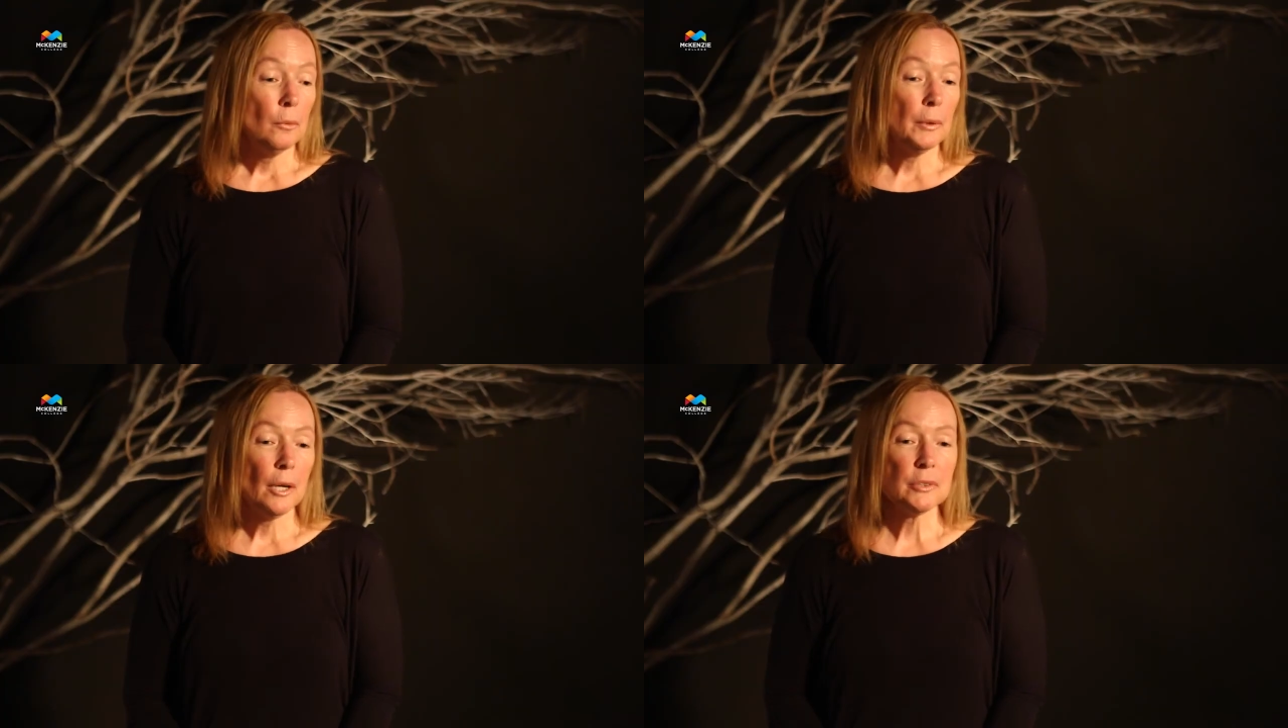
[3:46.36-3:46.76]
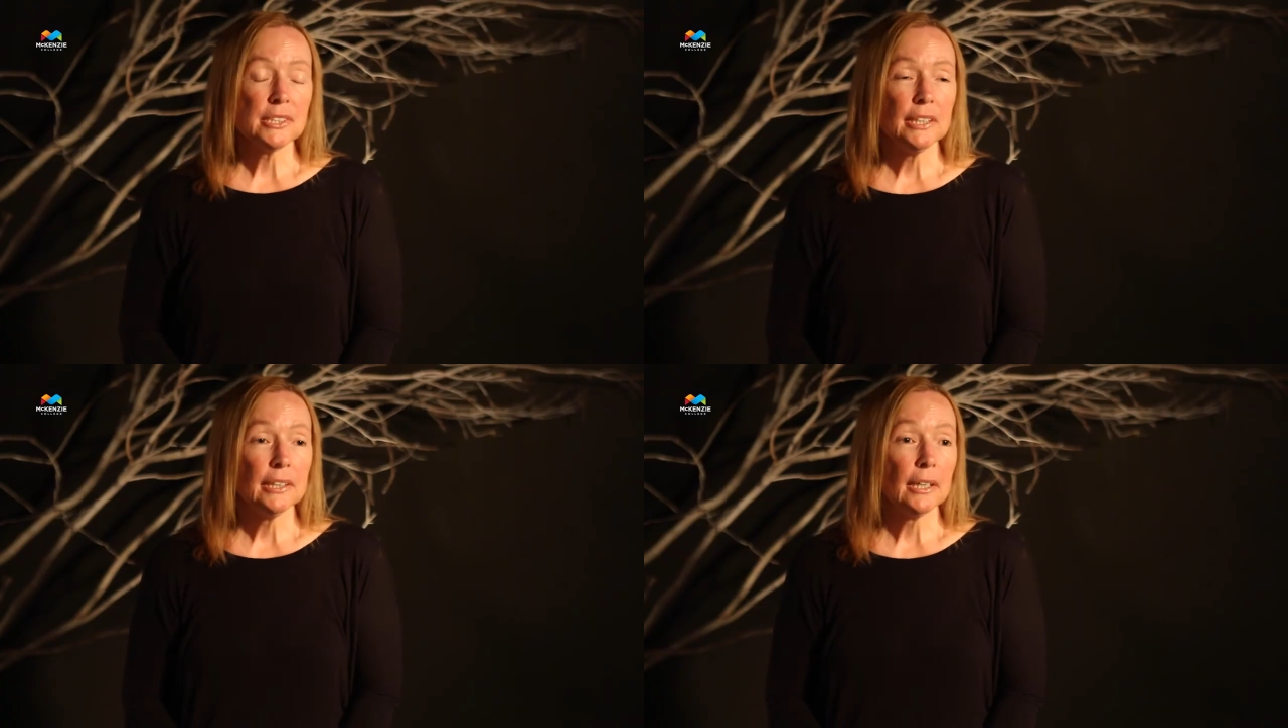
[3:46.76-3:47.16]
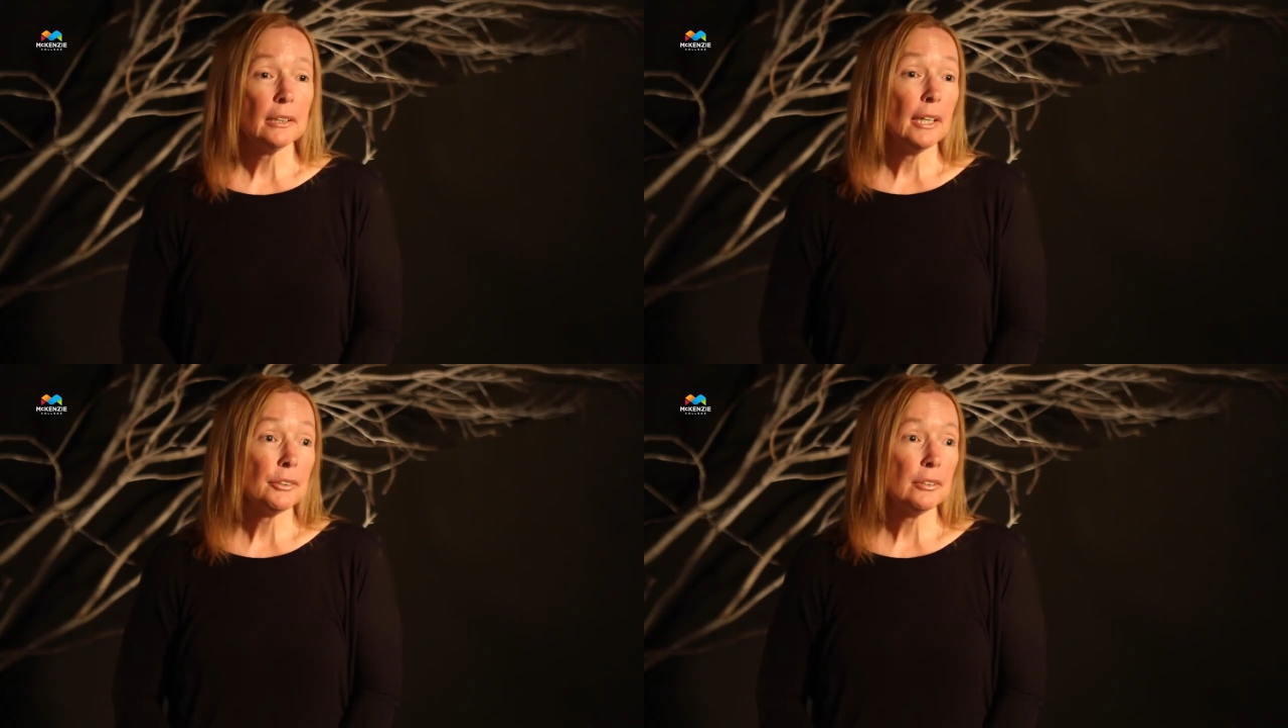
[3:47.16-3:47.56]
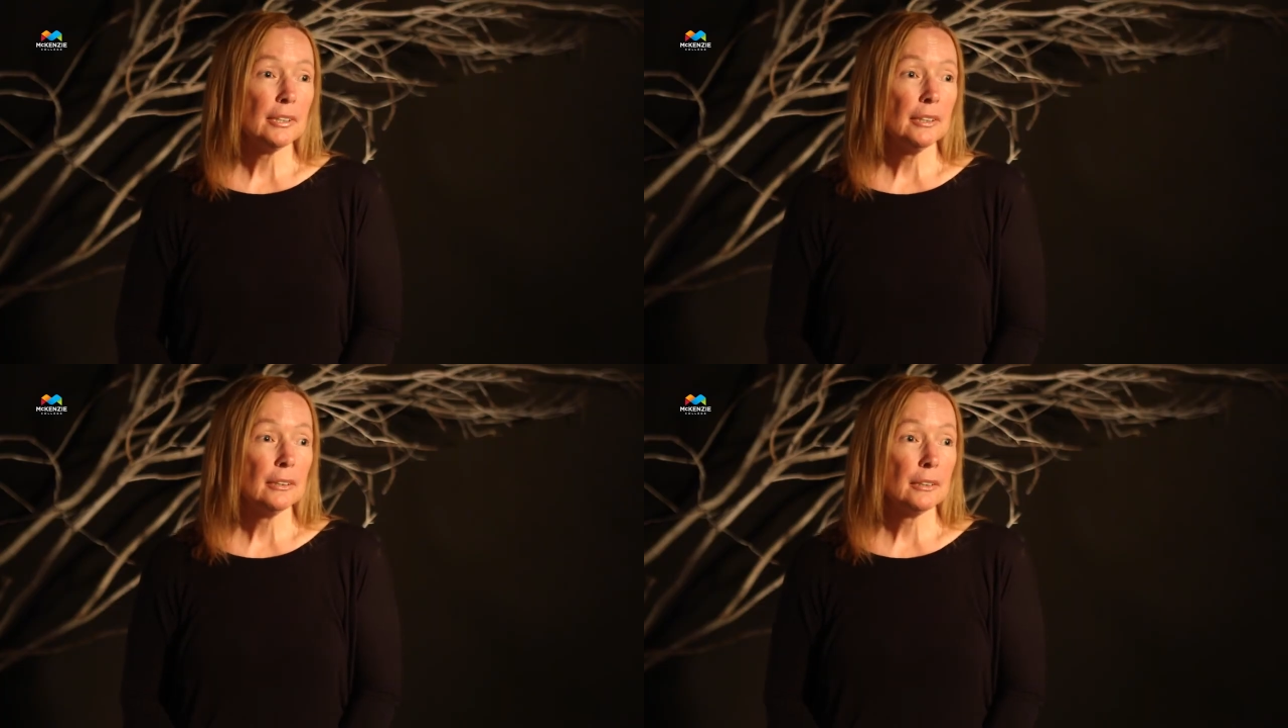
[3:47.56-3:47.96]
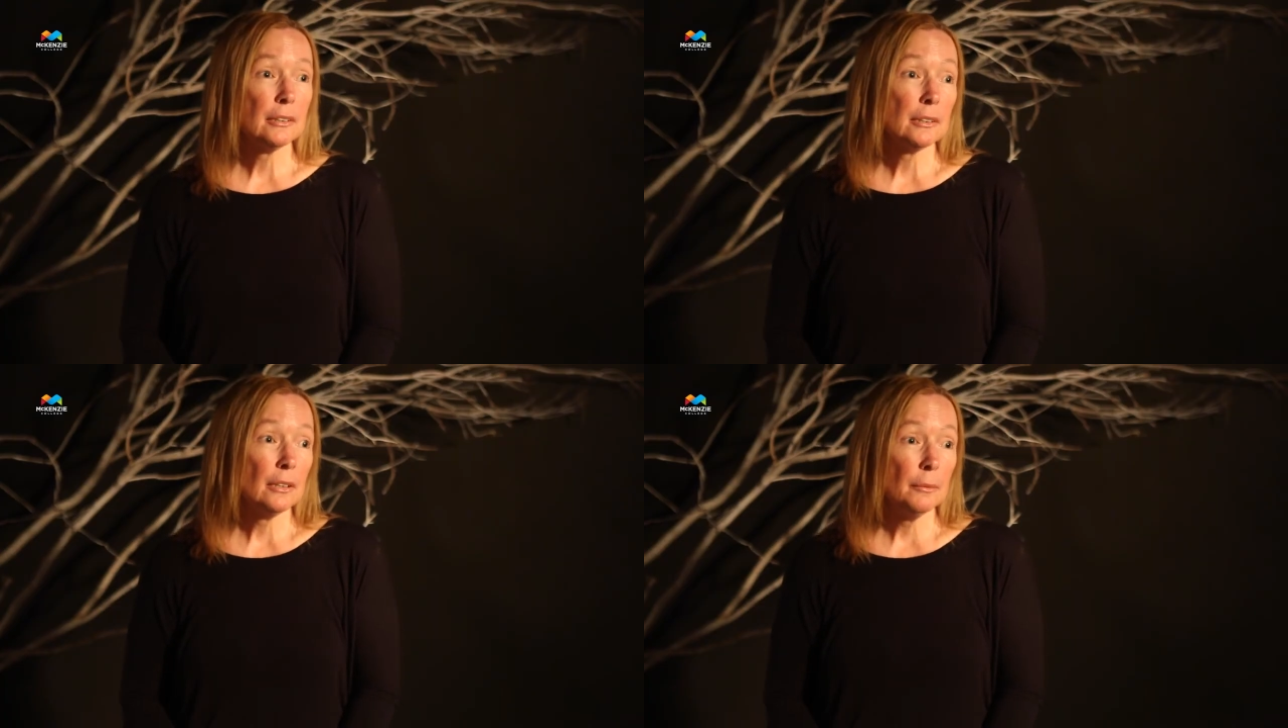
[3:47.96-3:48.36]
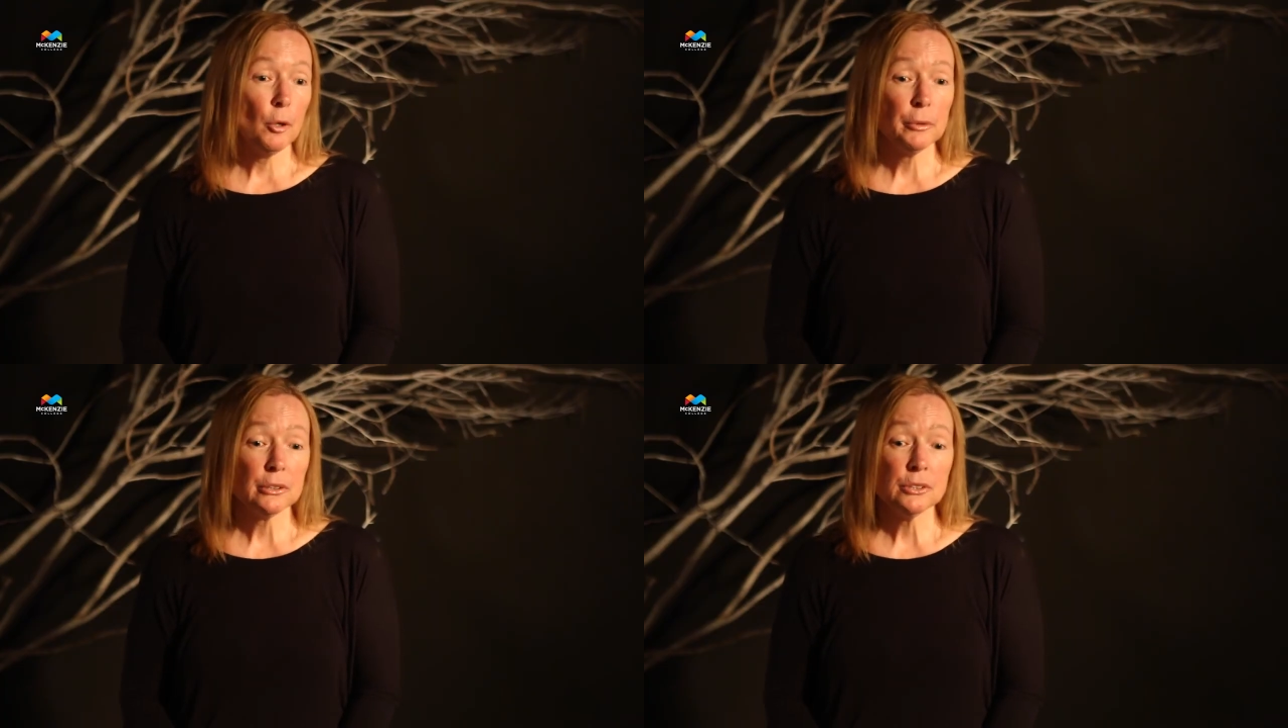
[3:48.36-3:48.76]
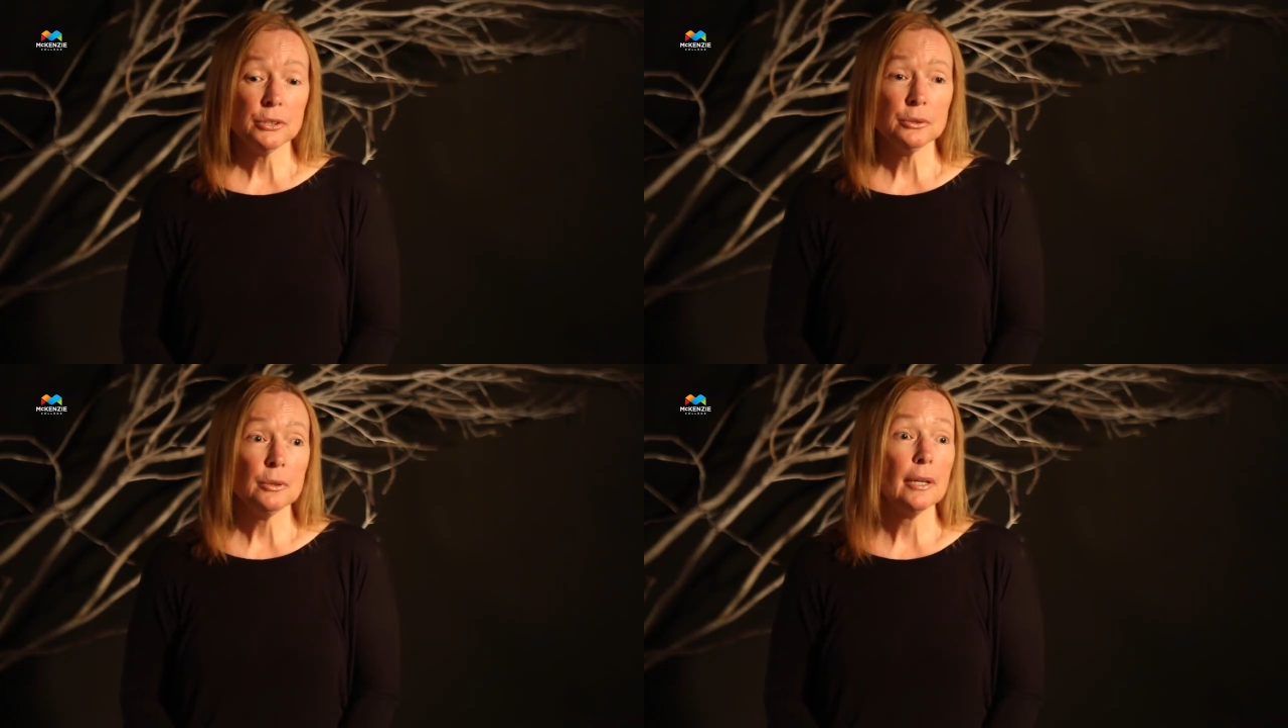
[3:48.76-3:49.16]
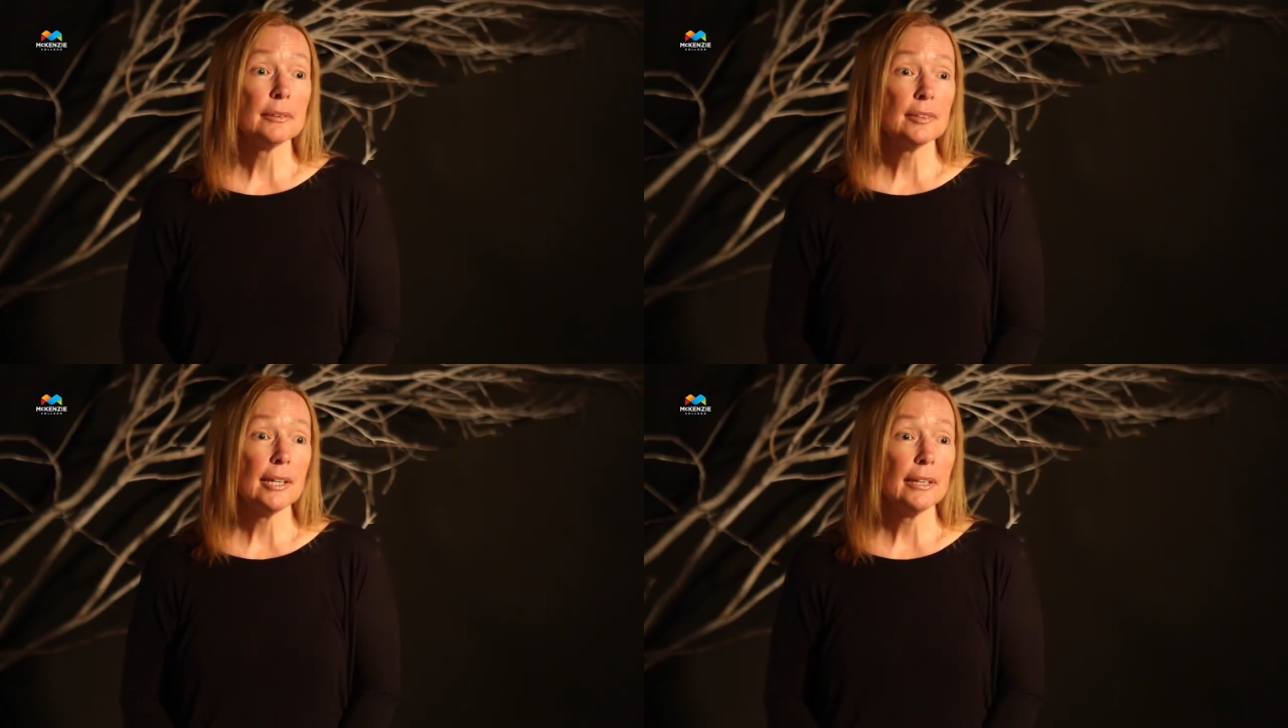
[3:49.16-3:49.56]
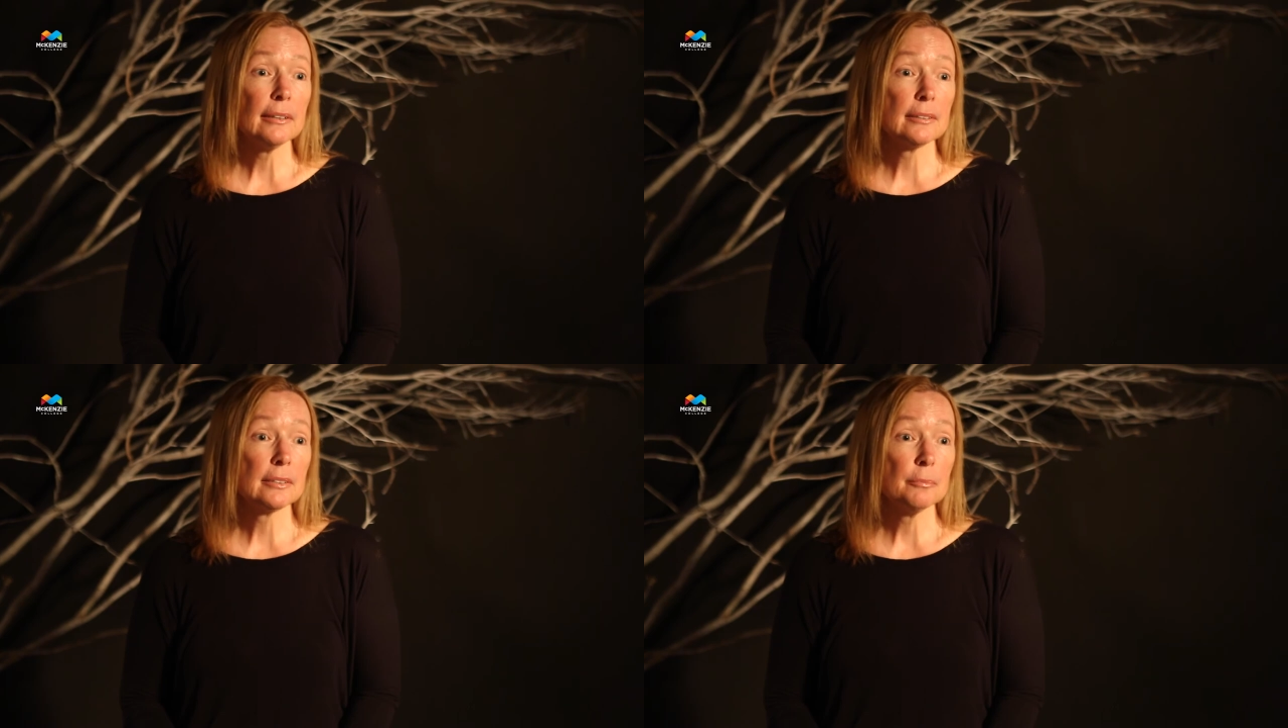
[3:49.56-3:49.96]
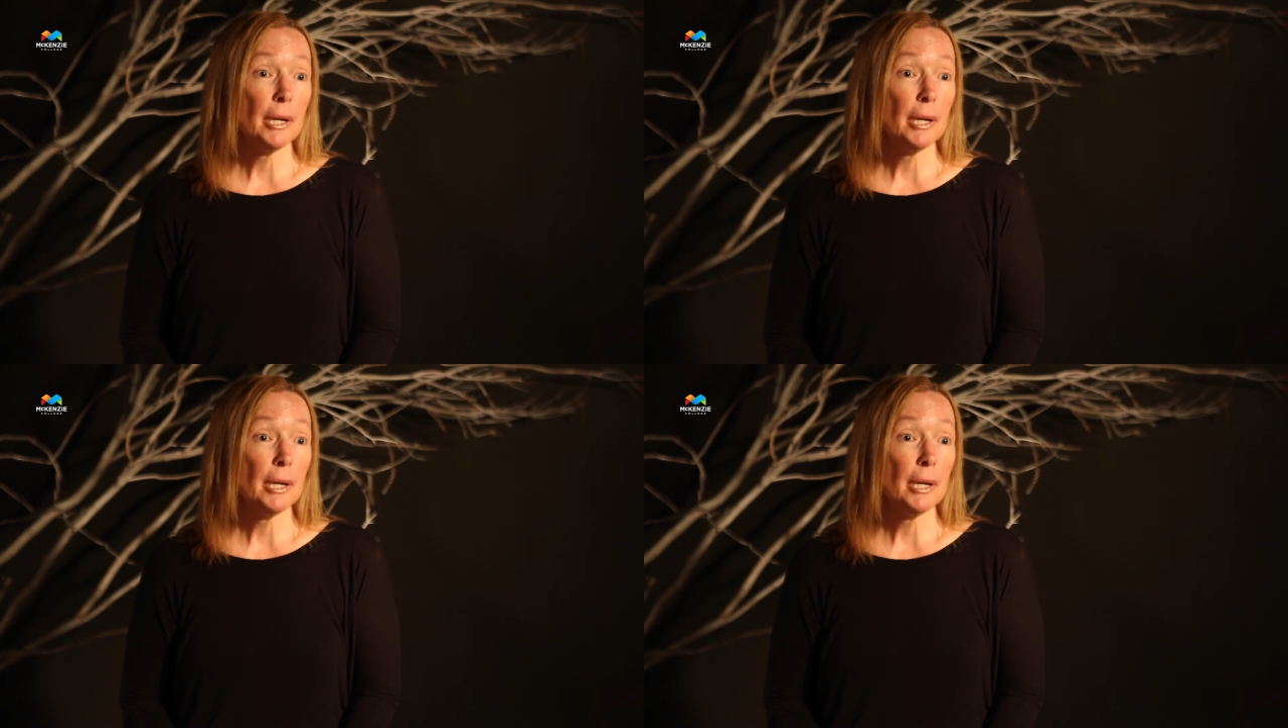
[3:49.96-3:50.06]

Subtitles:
Without saying, I like to take a moment to thanks